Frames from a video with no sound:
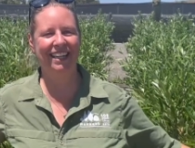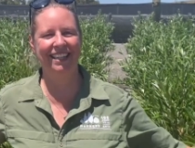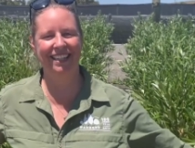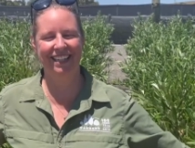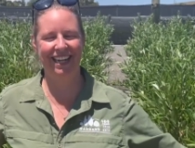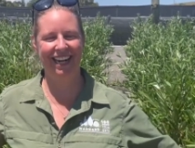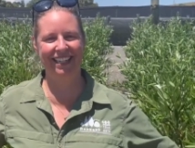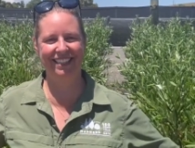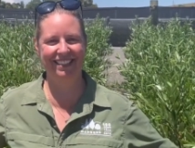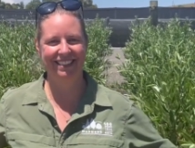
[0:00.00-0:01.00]
okay.
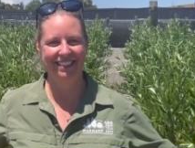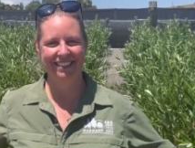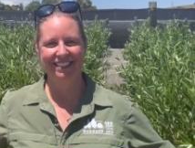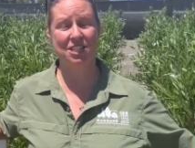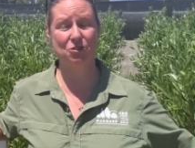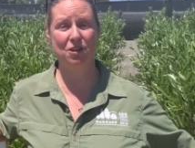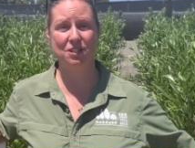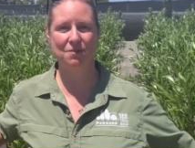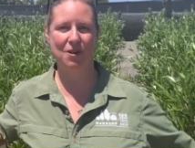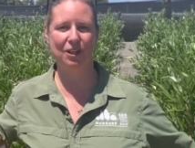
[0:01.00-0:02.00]
Still
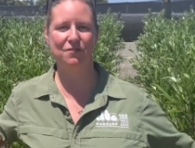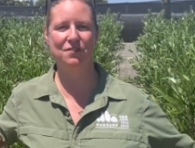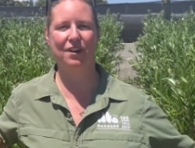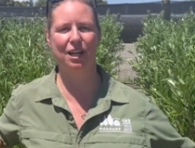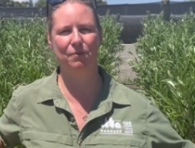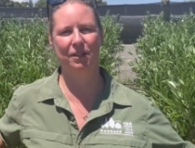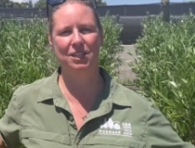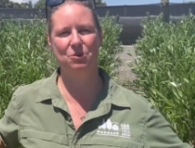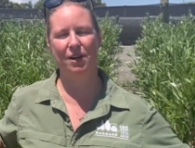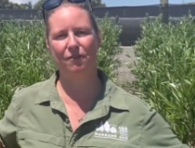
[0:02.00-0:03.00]
got some olives available
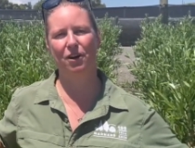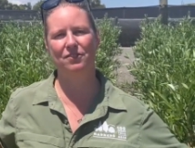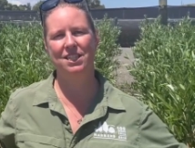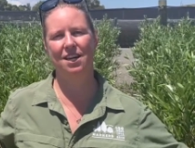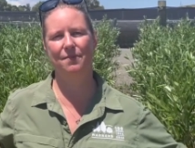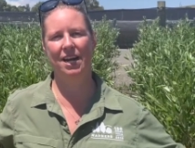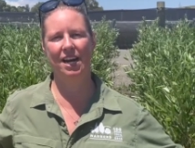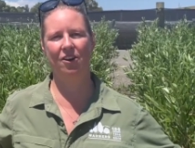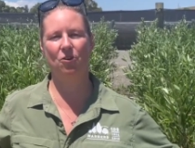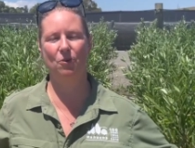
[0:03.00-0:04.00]
in 25 centimetre,